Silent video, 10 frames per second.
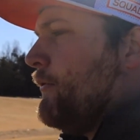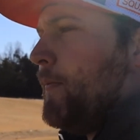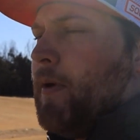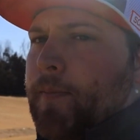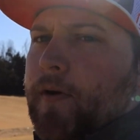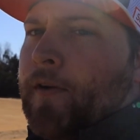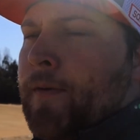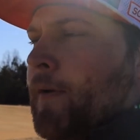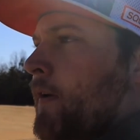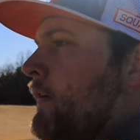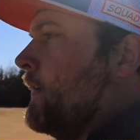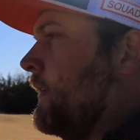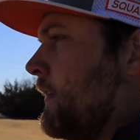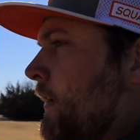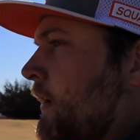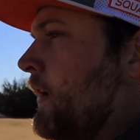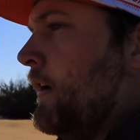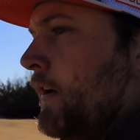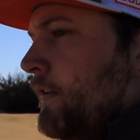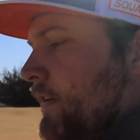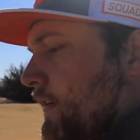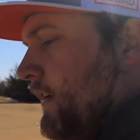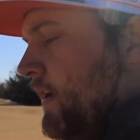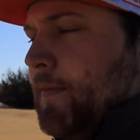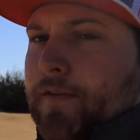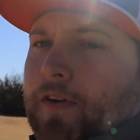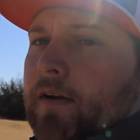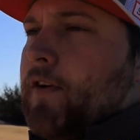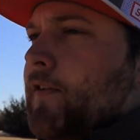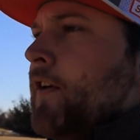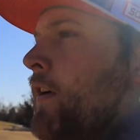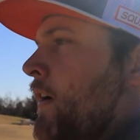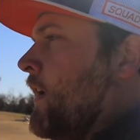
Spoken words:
3-putt par. So it's going to keep me at 5 over.